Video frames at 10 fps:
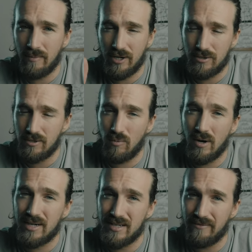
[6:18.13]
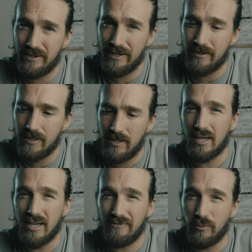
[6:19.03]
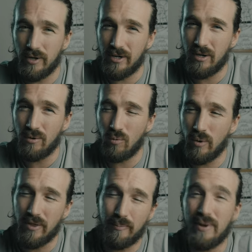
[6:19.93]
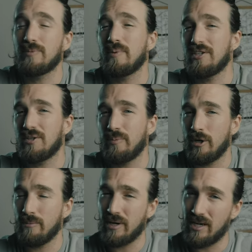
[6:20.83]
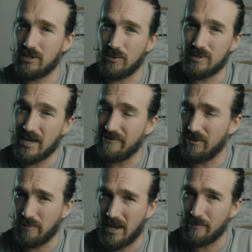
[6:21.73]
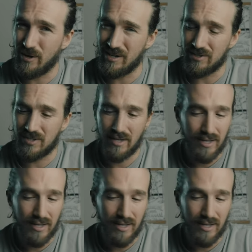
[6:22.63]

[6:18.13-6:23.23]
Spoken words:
Make sure you watch that video if you want to know where the best place to put your money towards a film camera is.